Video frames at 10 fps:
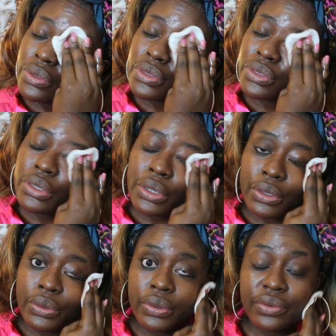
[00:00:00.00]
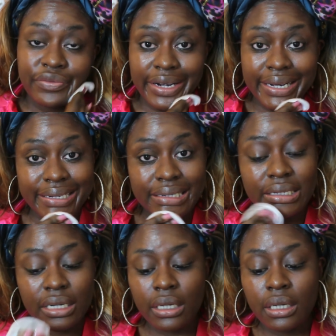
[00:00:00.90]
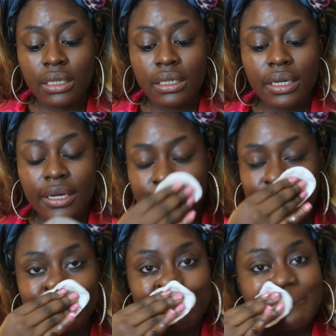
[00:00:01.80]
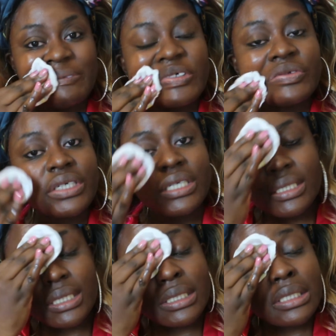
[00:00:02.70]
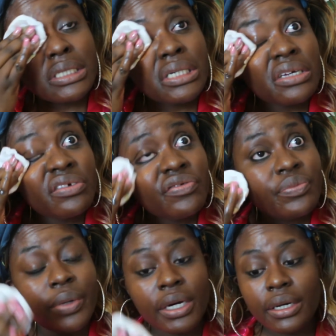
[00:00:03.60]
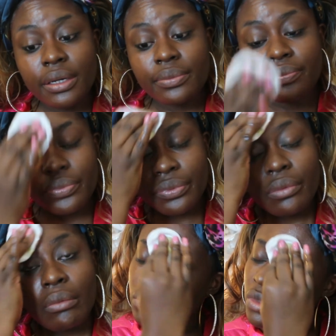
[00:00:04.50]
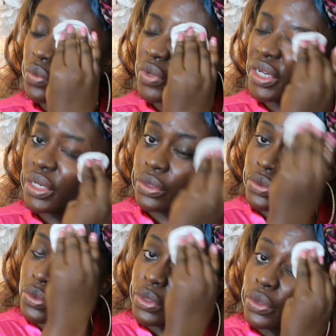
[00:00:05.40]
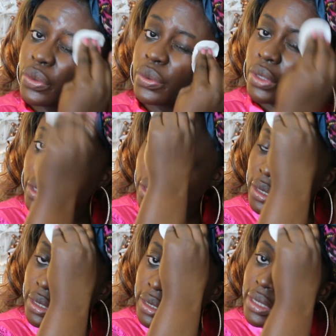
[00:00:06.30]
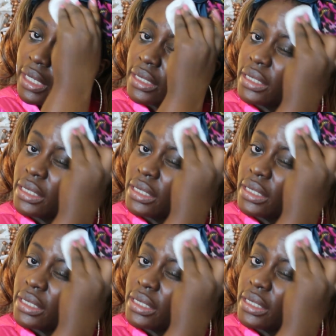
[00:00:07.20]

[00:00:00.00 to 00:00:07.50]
so red and feel really sensitive, but when I use oil that